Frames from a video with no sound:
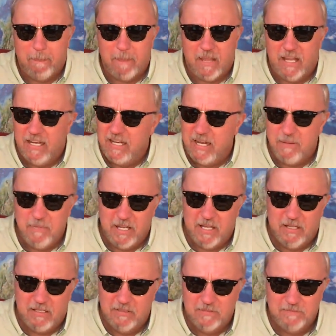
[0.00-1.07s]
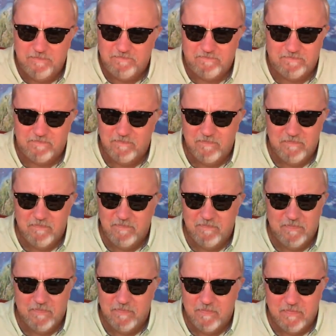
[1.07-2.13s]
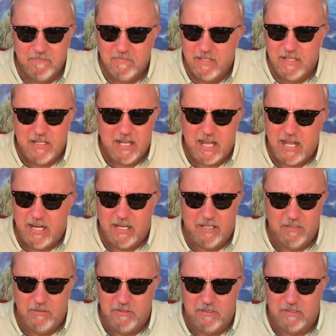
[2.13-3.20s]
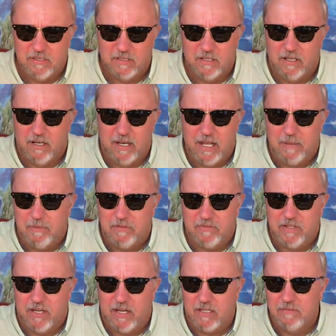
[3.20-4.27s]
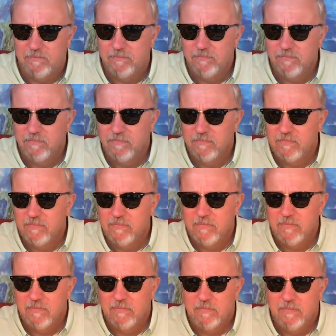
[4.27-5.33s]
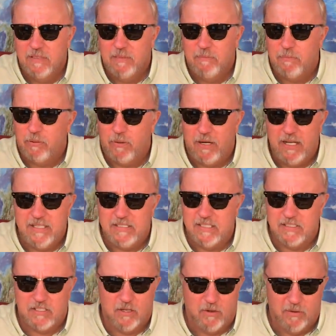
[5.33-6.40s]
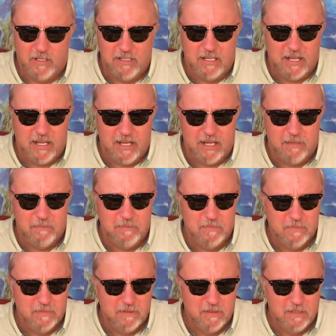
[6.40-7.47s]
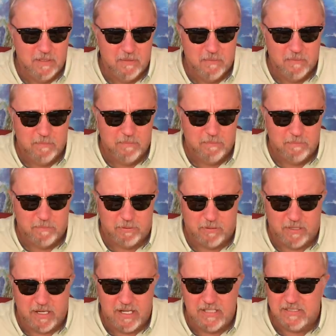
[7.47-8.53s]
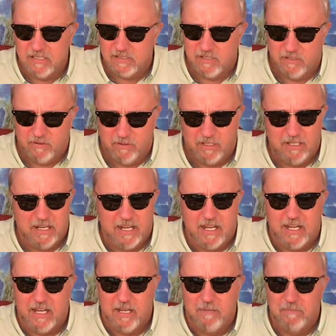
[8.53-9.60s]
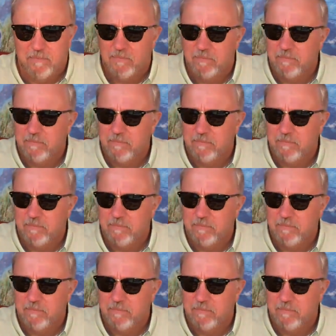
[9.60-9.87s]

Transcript: and amen and hallelujah to the Lamb of God. And praise his holy name. Praise his holy name.